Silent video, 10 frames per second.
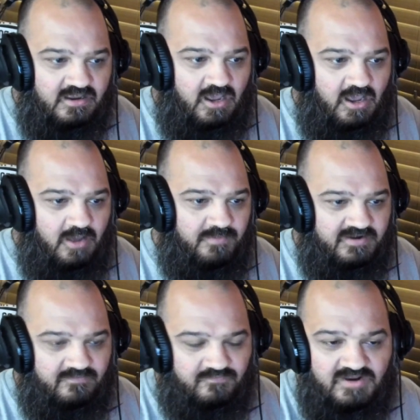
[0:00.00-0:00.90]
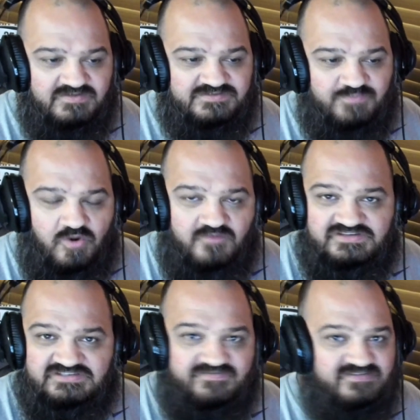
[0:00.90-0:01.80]
But it really was more
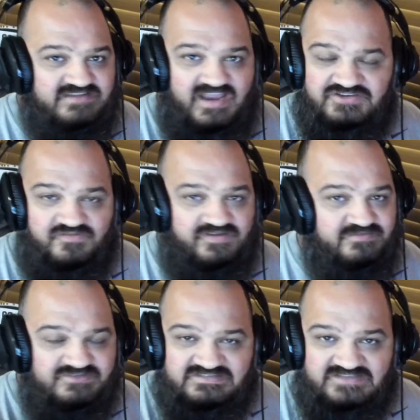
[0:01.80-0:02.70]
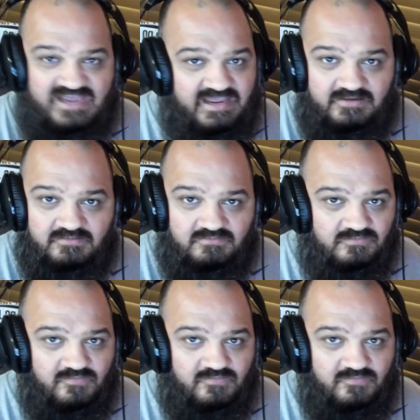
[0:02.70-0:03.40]
just of his nature of him just saying